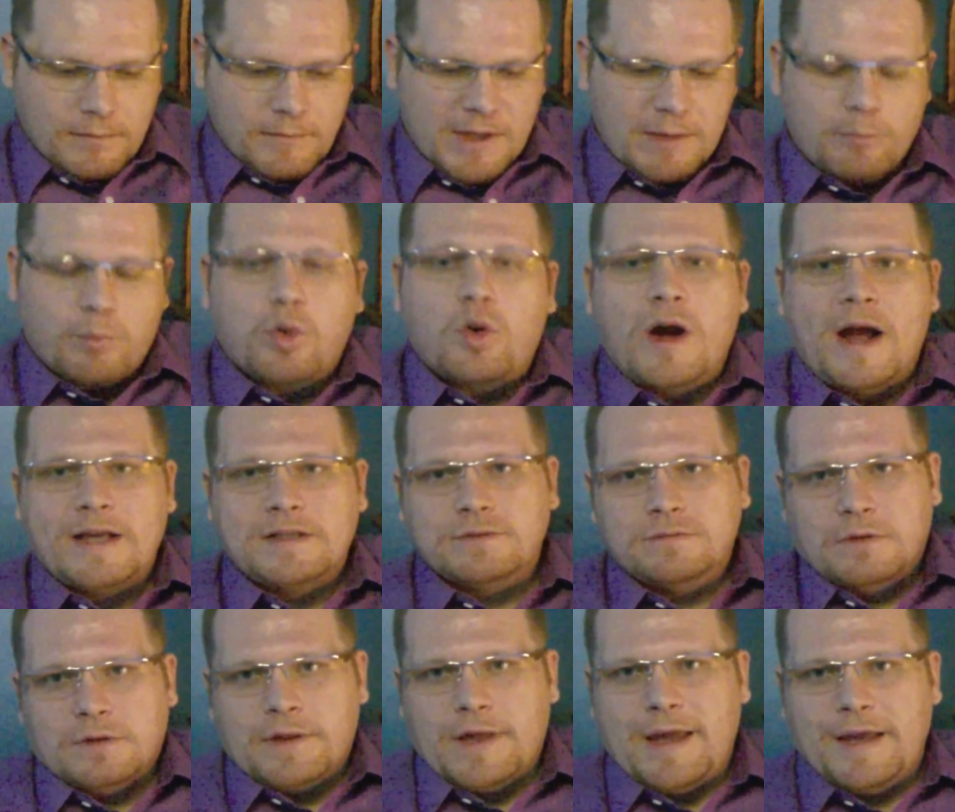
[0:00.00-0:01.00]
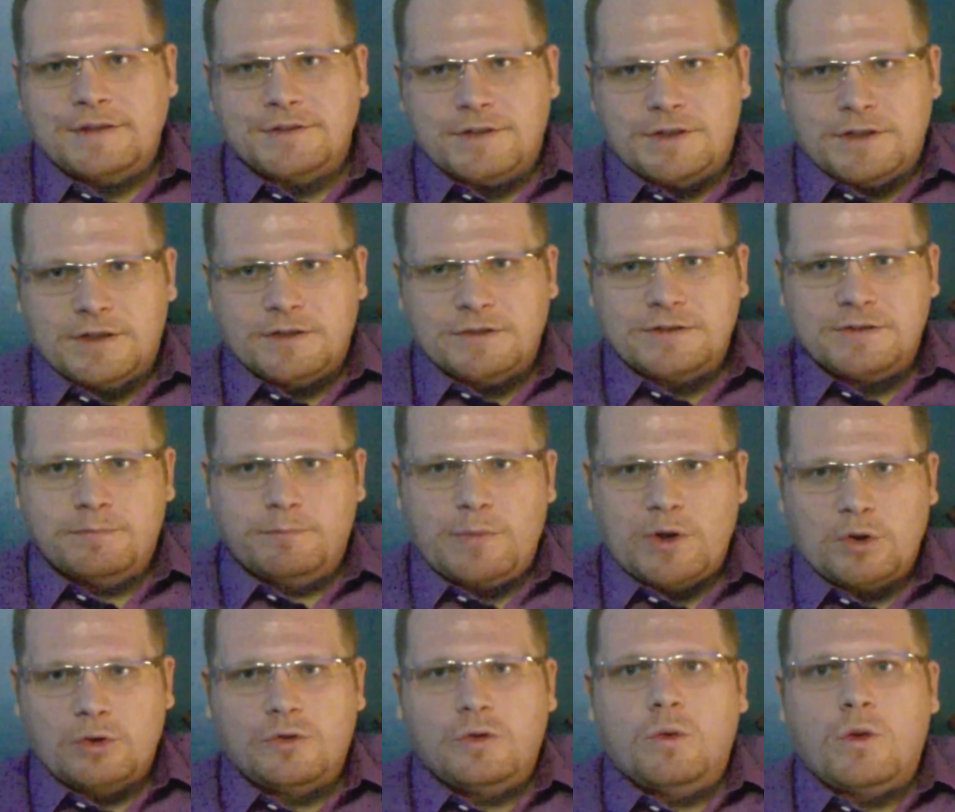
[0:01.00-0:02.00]
impressed with Acer's
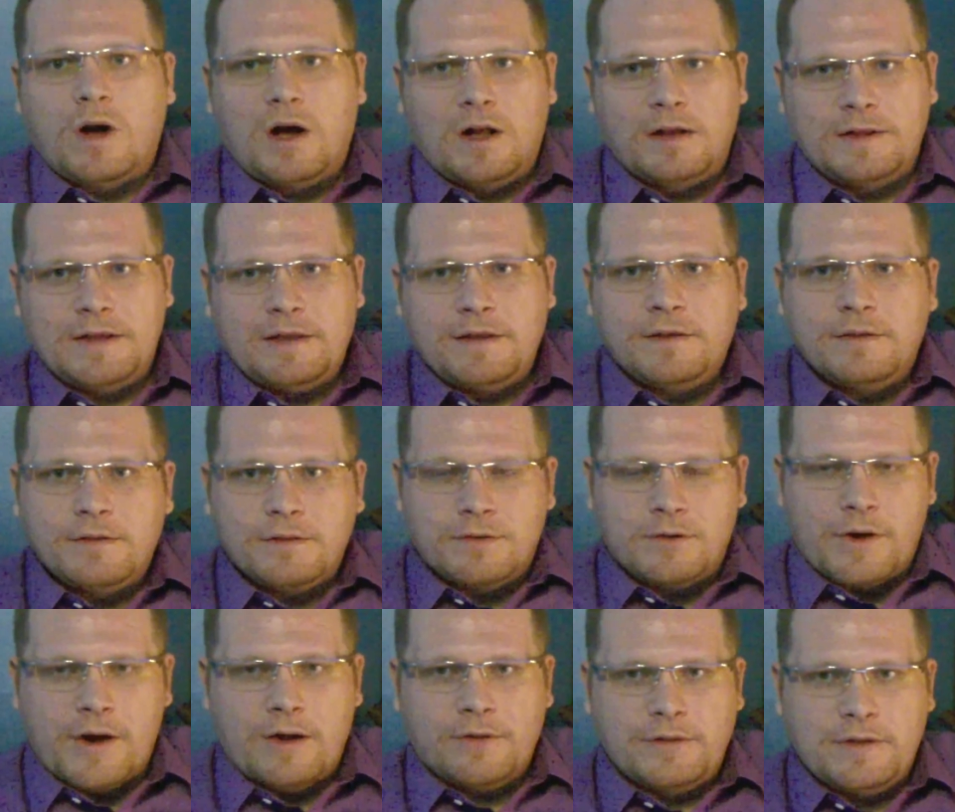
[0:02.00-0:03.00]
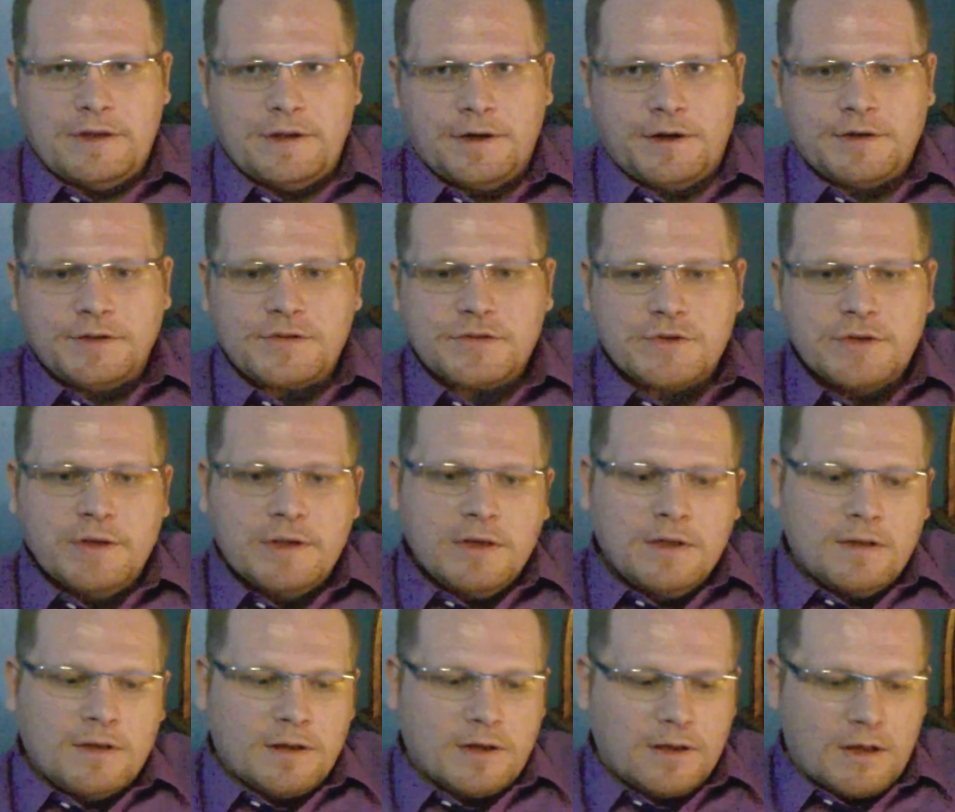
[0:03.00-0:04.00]
build quality throughout the years.
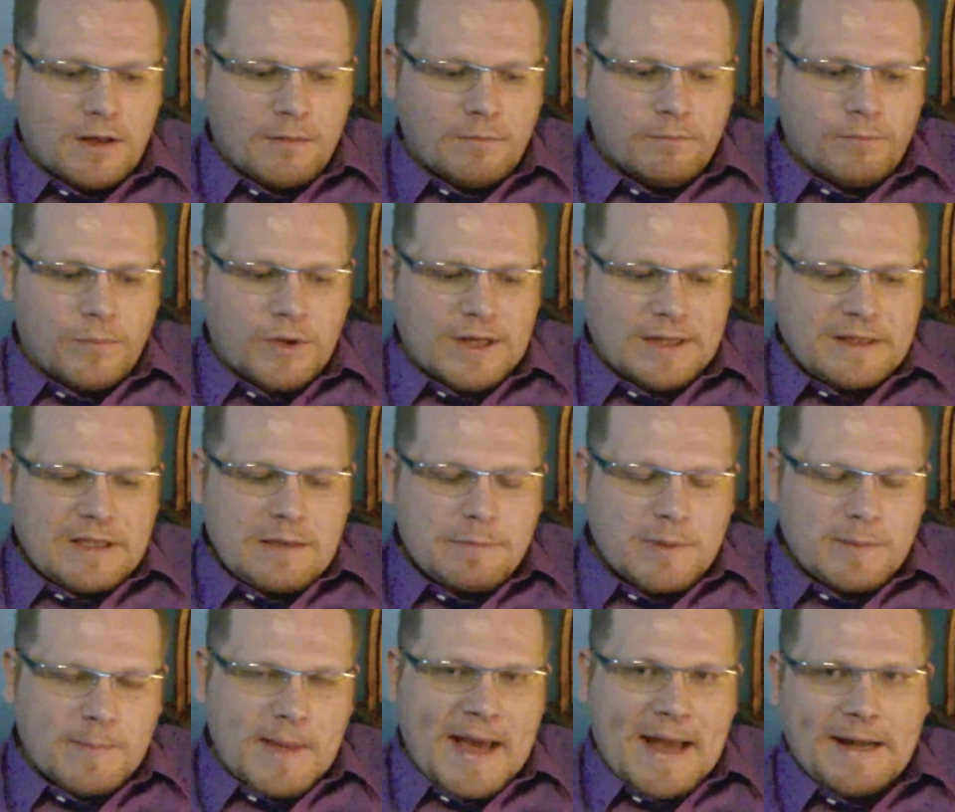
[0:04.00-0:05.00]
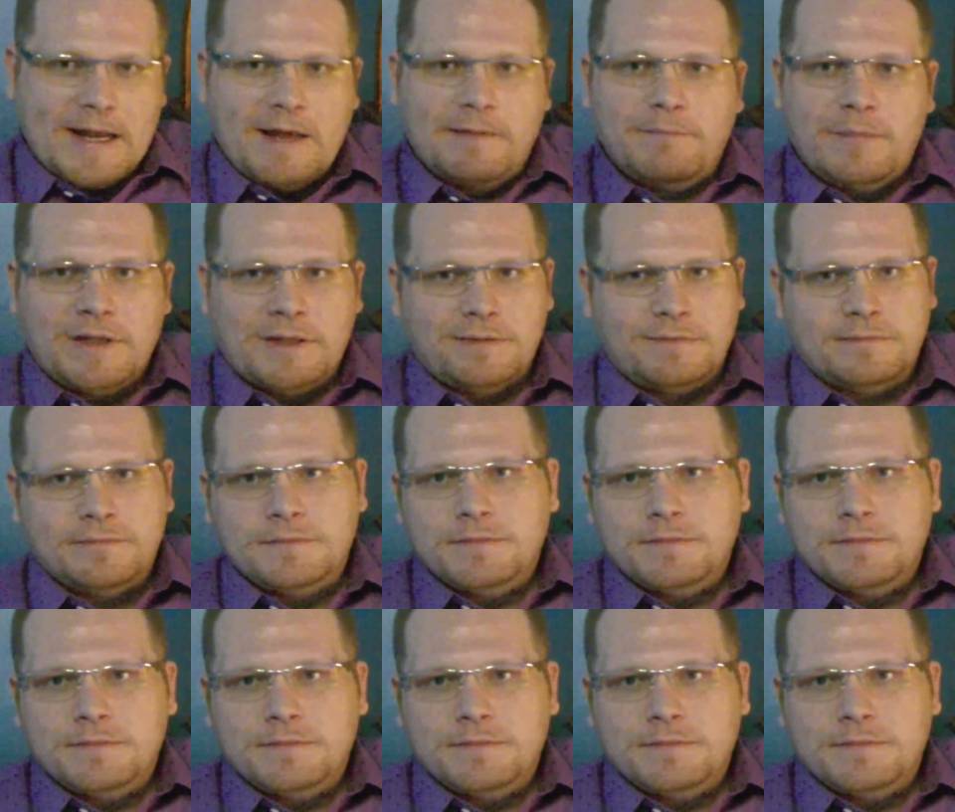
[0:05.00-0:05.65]
But keep in mind, I've been